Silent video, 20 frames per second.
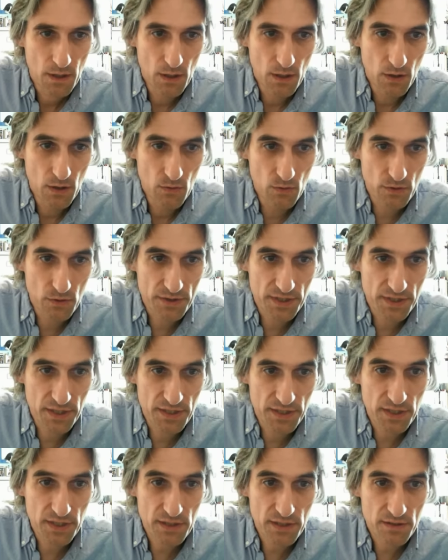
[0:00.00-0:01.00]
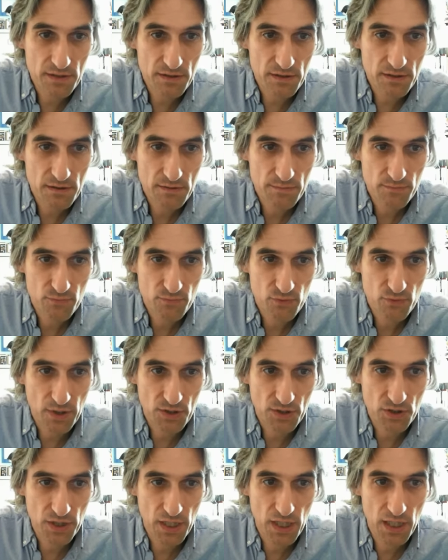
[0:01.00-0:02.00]
Rook c6,
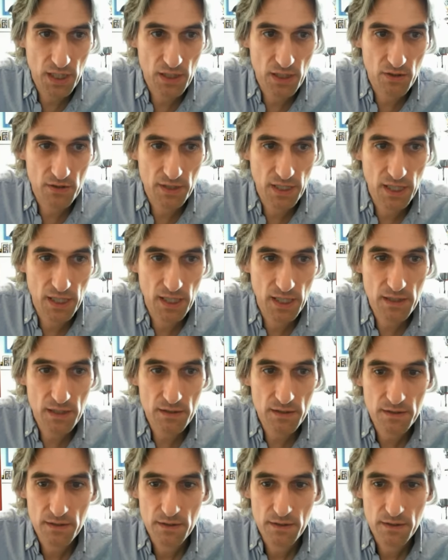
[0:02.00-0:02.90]
pressure here and here.